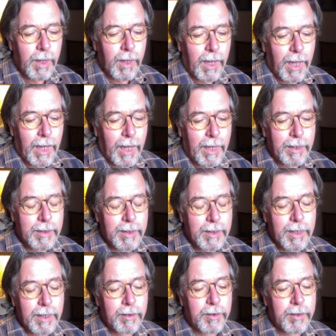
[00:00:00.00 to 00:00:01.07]
And
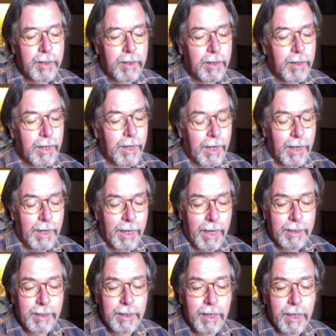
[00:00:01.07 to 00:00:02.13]
in the
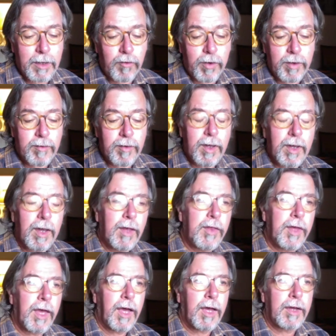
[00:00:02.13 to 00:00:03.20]
1800s,
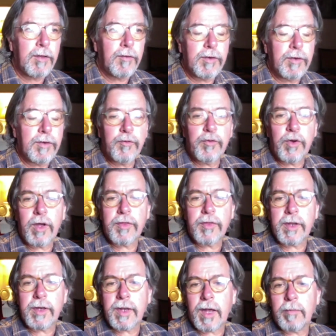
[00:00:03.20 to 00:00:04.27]
they had even a further
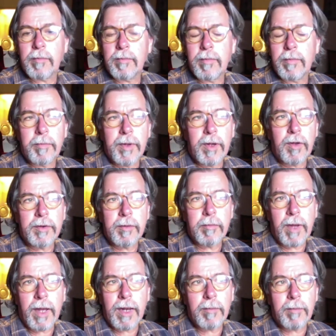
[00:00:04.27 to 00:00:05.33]
dam about a
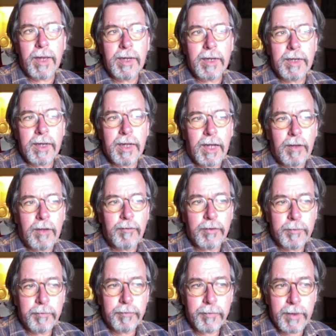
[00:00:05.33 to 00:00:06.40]
mile and a half
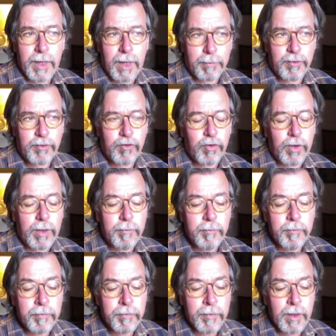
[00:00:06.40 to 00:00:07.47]
upstream,
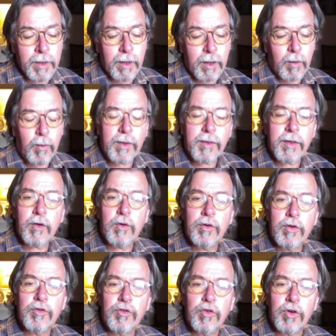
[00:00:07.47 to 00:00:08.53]
where they
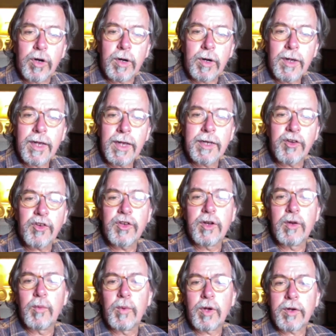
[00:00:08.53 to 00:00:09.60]
could store
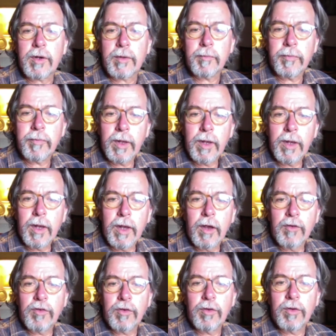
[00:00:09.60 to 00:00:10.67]
additional water,
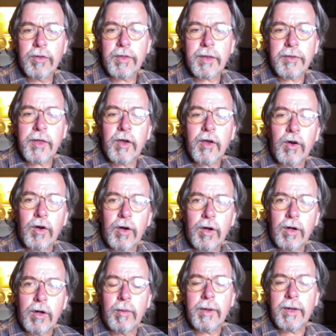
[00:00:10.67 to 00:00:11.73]
so that they
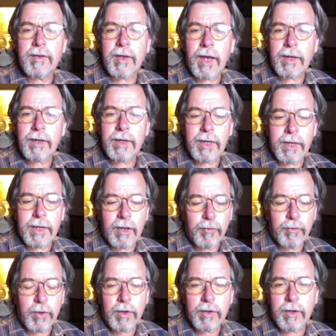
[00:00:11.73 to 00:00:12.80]
always had enough
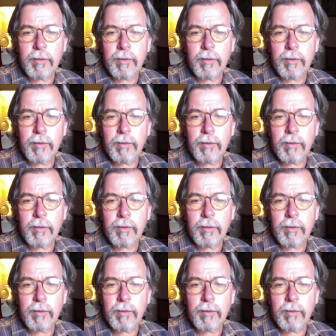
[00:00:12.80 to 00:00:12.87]
water.